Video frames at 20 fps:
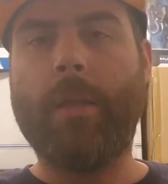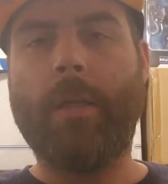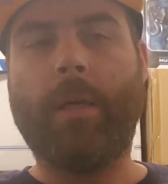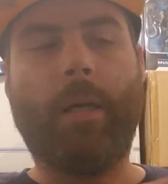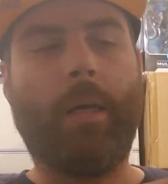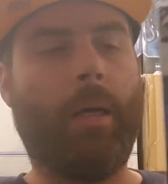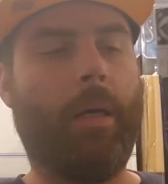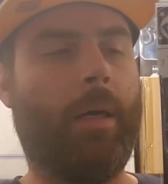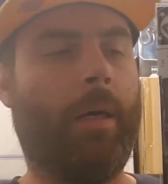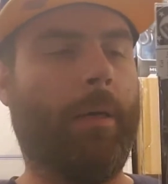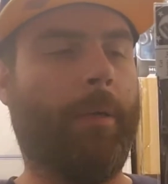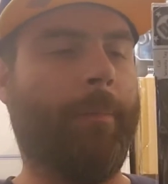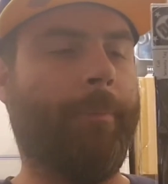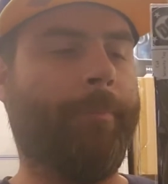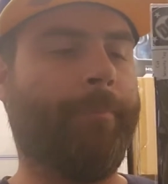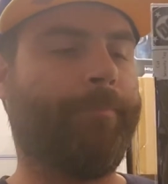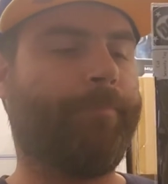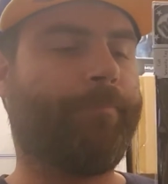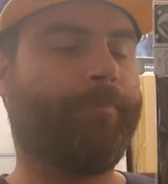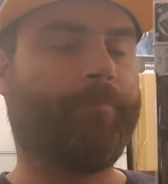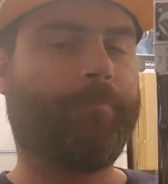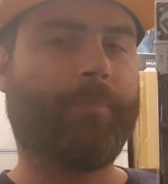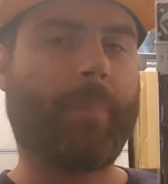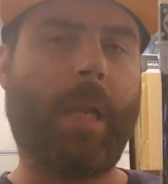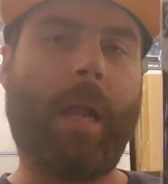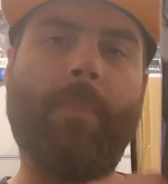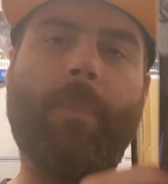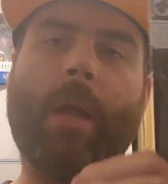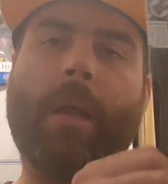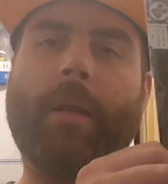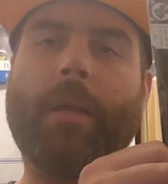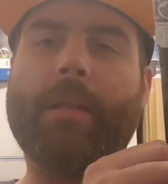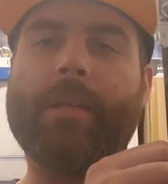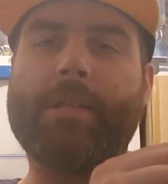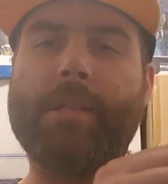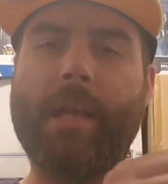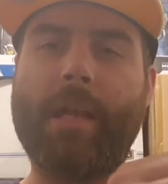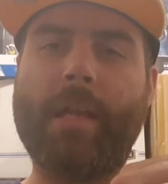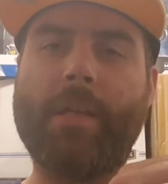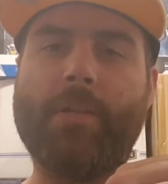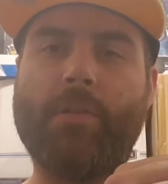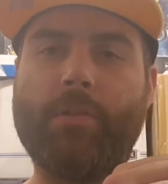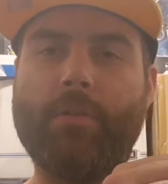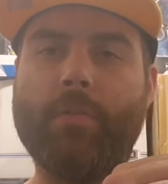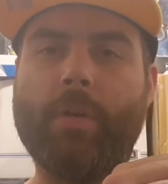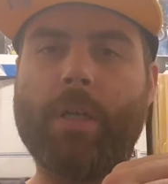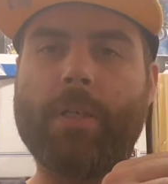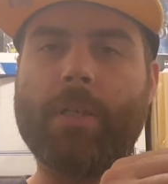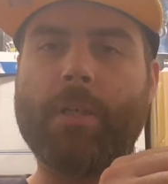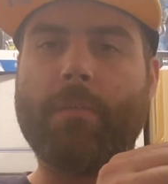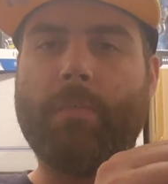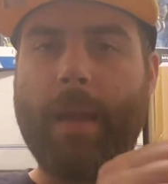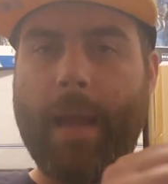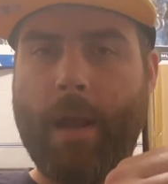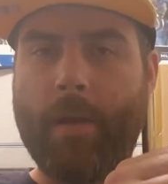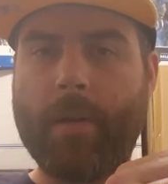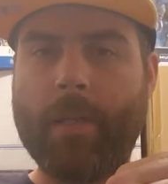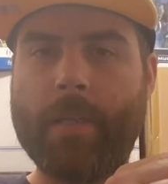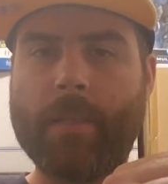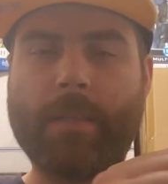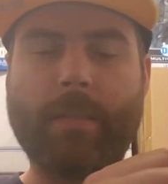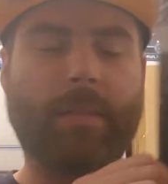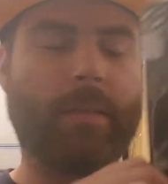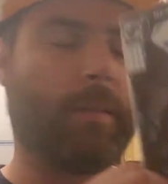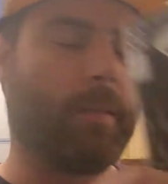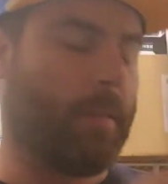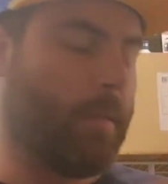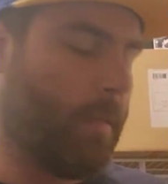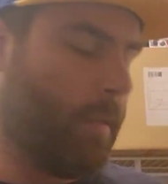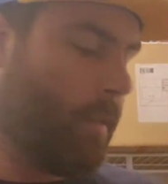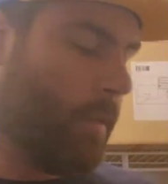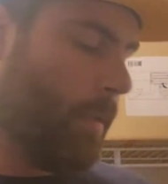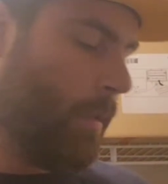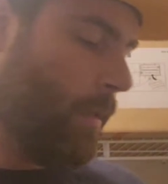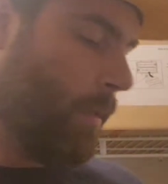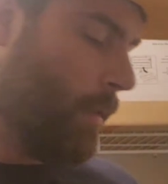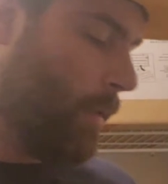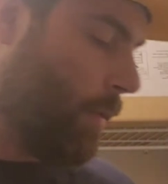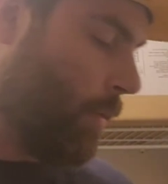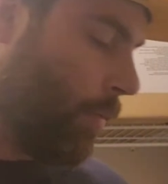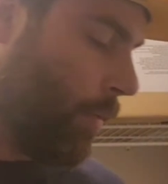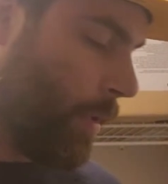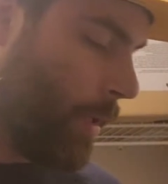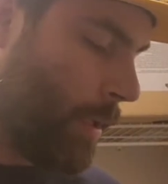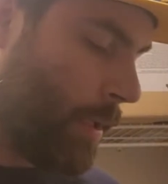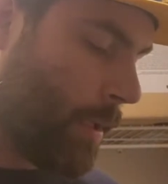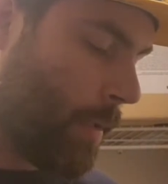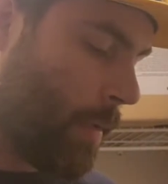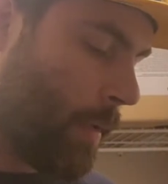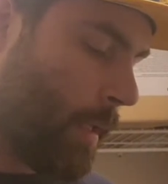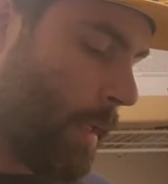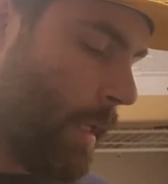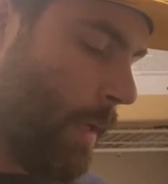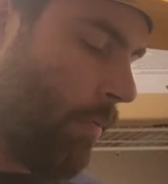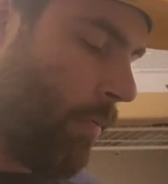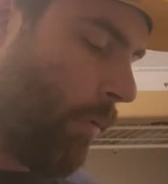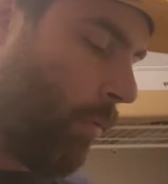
I'm not going to say too much about it. I'll just keep it